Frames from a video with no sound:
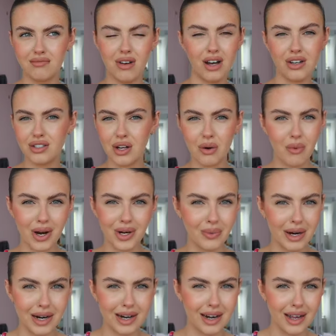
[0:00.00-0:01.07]
I just don't want to
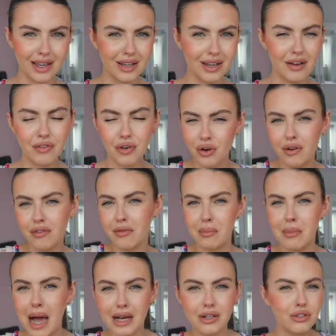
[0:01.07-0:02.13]
wear, like, if a colourful
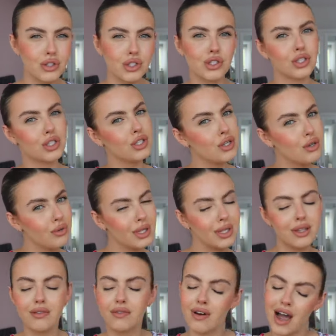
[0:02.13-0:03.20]
bag just doesn't suit
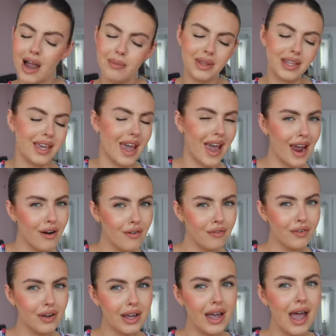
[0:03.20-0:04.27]
the vibe of the
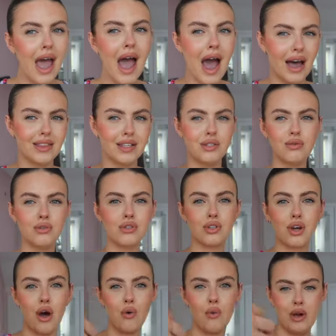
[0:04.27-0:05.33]
outfit. And this will just
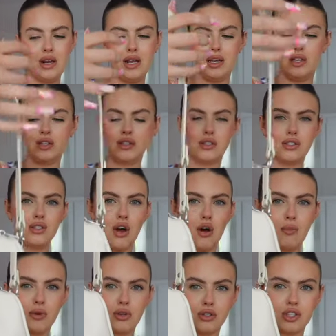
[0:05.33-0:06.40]
go with, like, so
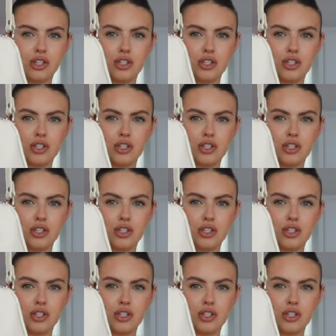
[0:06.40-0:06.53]
much.